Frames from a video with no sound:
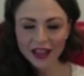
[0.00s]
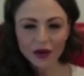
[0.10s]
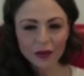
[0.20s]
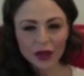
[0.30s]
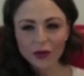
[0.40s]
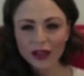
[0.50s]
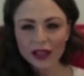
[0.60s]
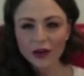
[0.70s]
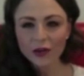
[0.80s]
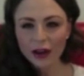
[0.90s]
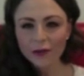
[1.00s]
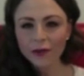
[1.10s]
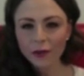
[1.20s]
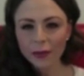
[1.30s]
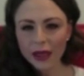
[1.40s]
I think that it would be really
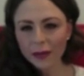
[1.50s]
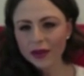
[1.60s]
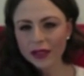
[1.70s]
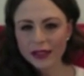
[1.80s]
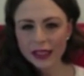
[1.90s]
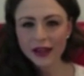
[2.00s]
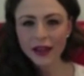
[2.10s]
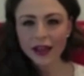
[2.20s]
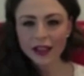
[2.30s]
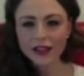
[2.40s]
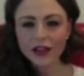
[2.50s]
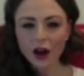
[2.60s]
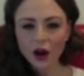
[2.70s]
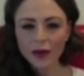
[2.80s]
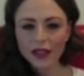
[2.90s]
great for people to see that
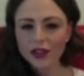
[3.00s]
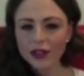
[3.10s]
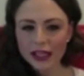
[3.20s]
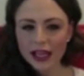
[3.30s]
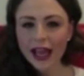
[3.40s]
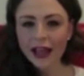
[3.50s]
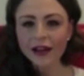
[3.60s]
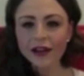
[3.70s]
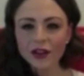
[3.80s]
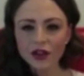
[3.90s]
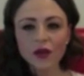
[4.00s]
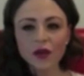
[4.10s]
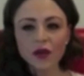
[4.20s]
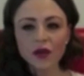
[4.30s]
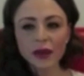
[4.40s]
it's not always just the
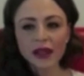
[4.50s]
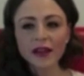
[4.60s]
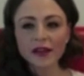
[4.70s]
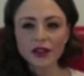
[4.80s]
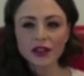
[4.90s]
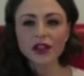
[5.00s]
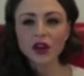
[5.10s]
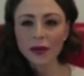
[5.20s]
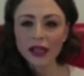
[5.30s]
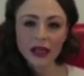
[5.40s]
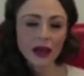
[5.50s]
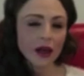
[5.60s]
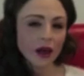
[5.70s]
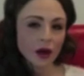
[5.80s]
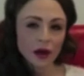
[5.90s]
A-listers or B-listers. There's so
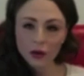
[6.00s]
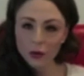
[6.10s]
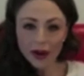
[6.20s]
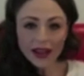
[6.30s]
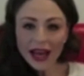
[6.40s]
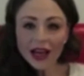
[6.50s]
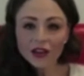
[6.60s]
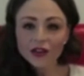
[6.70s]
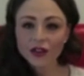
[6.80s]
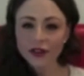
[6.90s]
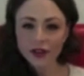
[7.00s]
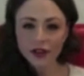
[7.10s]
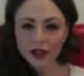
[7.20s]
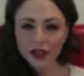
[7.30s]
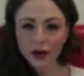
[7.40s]
many great actors,
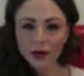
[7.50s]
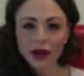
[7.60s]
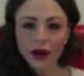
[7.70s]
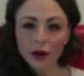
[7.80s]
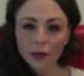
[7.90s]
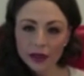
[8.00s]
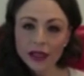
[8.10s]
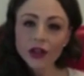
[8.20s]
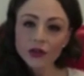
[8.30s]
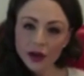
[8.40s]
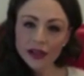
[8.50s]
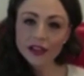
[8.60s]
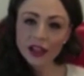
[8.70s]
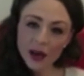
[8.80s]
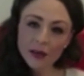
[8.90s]
that are really trying
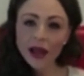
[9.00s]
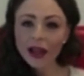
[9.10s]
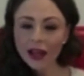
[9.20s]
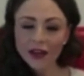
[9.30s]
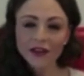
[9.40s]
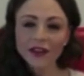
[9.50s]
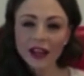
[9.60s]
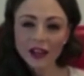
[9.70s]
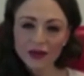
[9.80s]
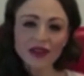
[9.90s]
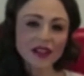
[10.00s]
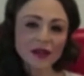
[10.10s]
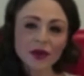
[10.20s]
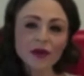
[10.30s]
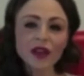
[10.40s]
to climb that ladder. And that's what
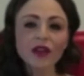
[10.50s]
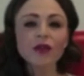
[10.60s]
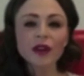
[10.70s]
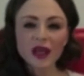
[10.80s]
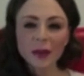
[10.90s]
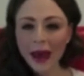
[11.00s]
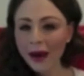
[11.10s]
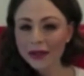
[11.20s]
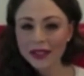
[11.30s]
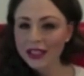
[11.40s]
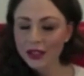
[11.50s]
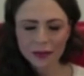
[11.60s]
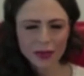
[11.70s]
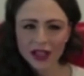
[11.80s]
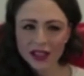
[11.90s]
this movie is really about.
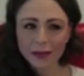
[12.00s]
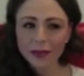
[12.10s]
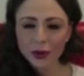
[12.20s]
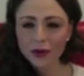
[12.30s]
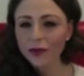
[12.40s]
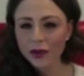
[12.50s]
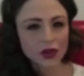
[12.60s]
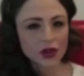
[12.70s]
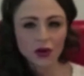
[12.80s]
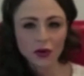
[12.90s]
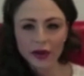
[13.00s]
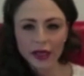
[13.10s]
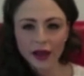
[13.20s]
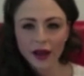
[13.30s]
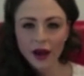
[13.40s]
It's a beautiful story
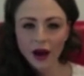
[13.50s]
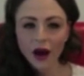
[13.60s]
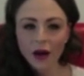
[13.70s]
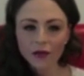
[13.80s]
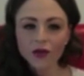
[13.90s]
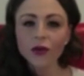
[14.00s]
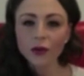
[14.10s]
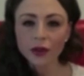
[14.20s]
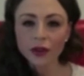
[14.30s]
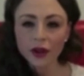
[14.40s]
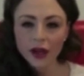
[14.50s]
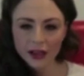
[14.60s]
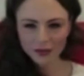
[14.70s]
of truth.